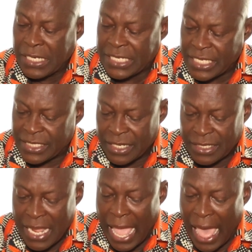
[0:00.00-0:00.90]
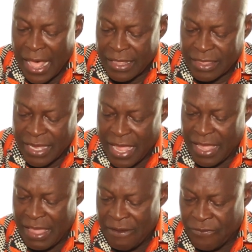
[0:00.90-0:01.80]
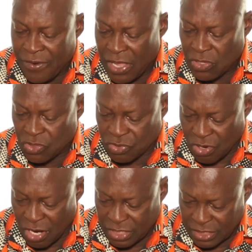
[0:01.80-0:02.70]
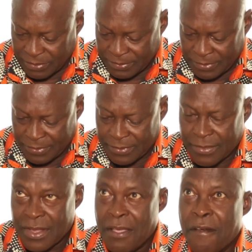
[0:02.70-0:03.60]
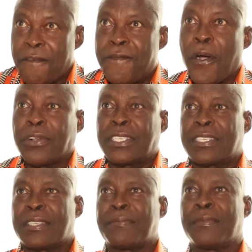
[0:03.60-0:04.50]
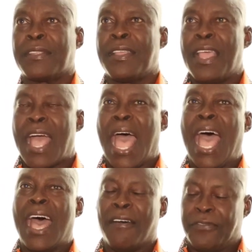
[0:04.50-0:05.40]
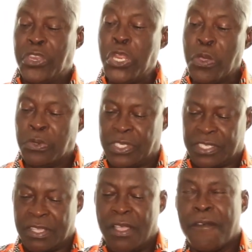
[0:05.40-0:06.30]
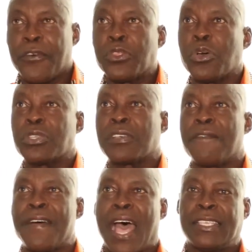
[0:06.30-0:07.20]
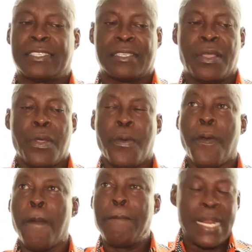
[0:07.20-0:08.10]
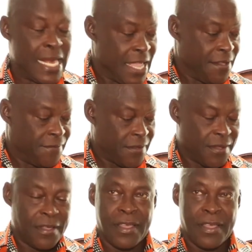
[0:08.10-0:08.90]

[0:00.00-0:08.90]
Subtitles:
decent healthcare infrastructure. Folks, I have news for those of us who believe